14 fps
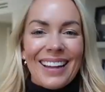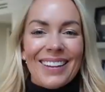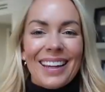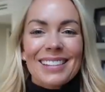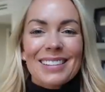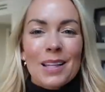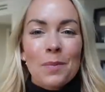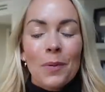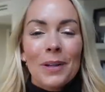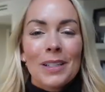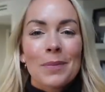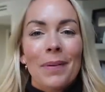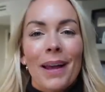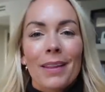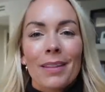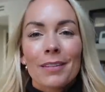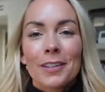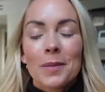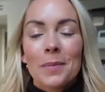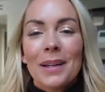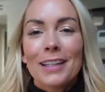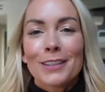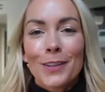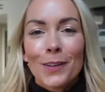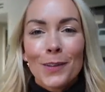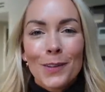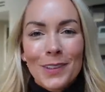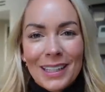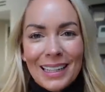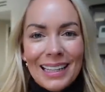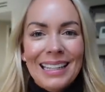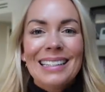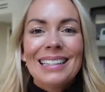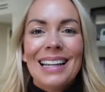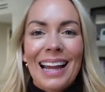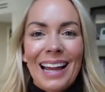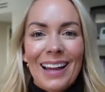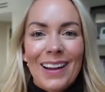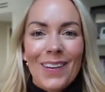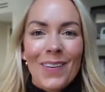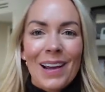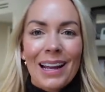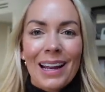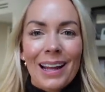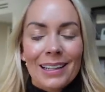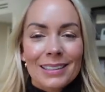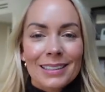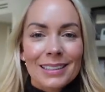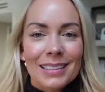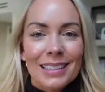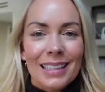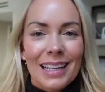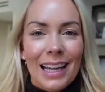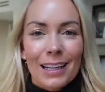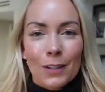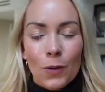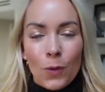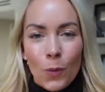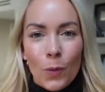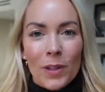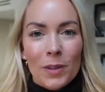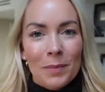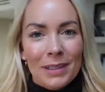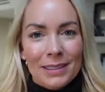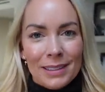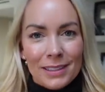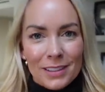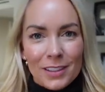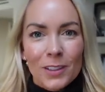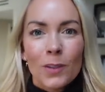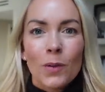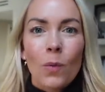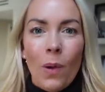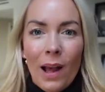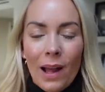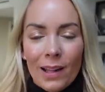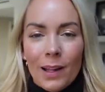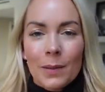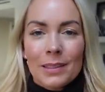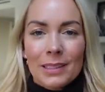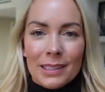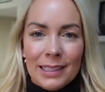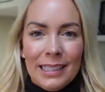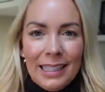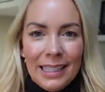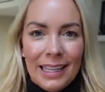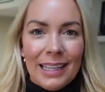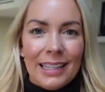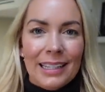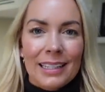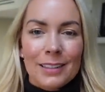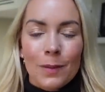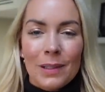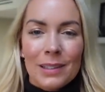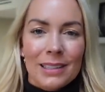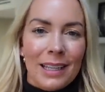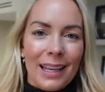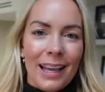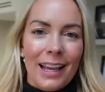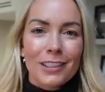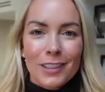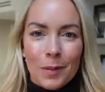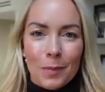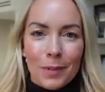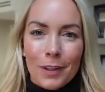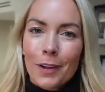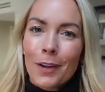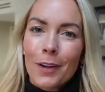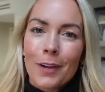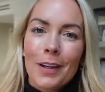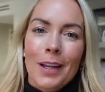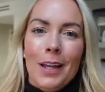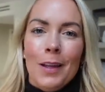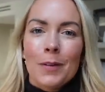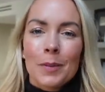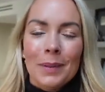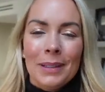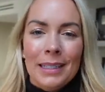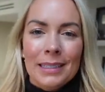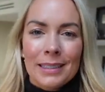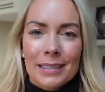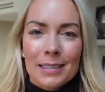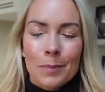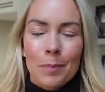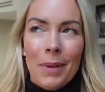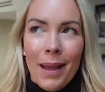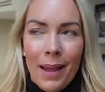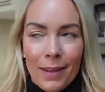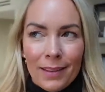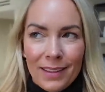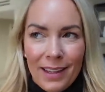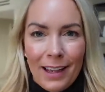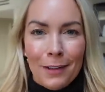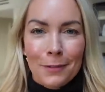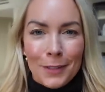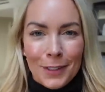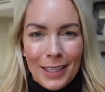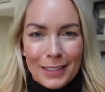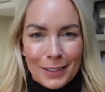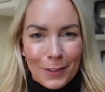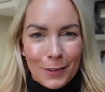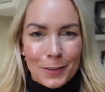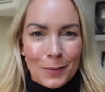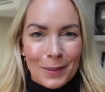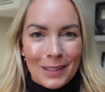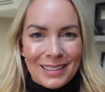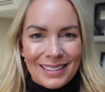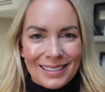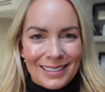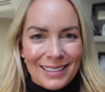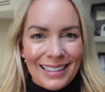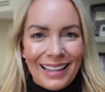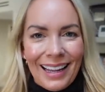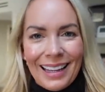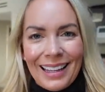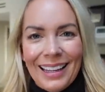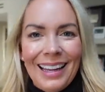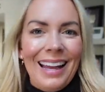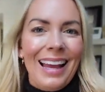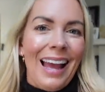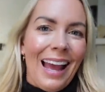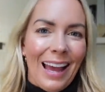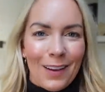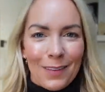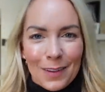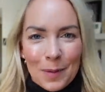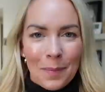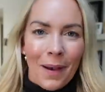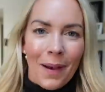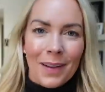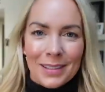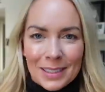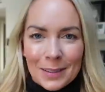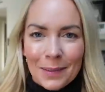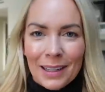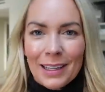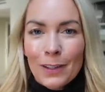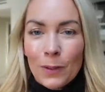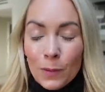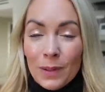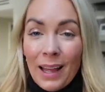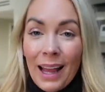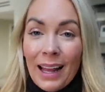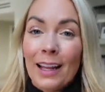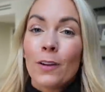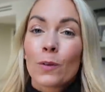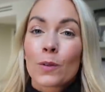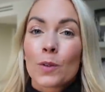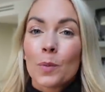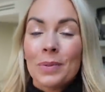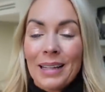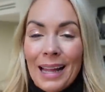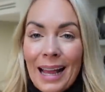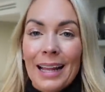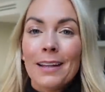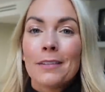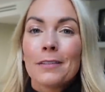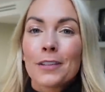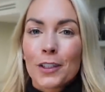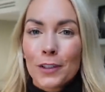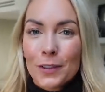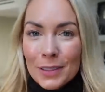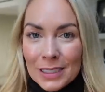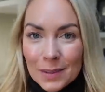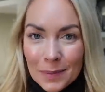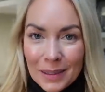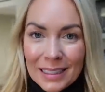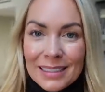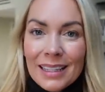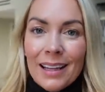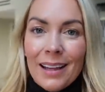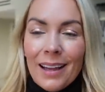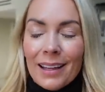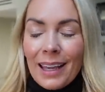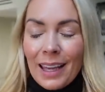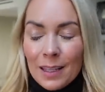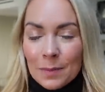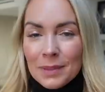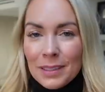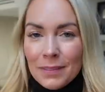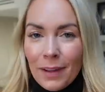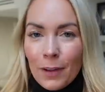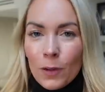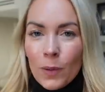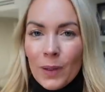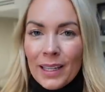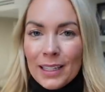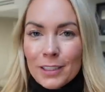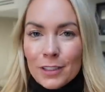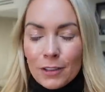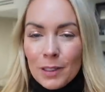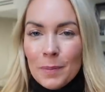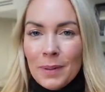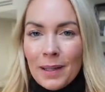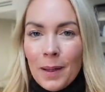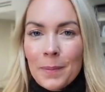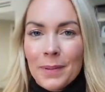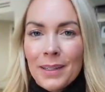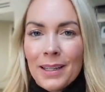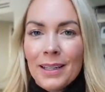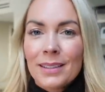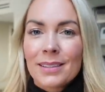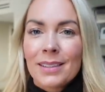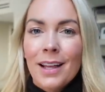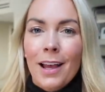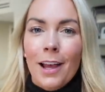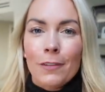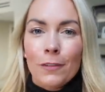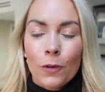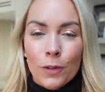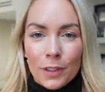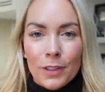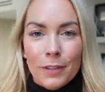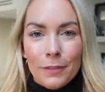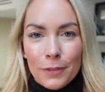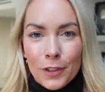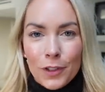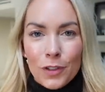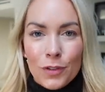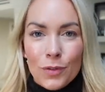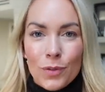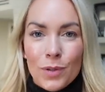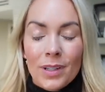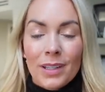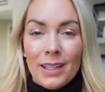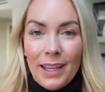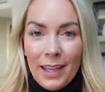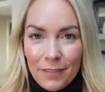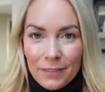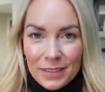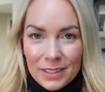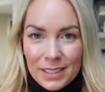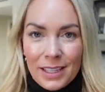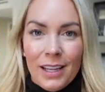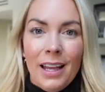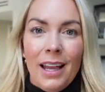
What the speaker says: Okay, so the boys' bathroom is all clean now, and I actually had a call with my sister while I was cleaning it because I wanted catch up with her. It was my niece's birthday a few days ago, so I wanted to see like how her party went and all that, and also plan for Christmas. Can't believe how quick it's creeping up on us. I've ordered a few gifts,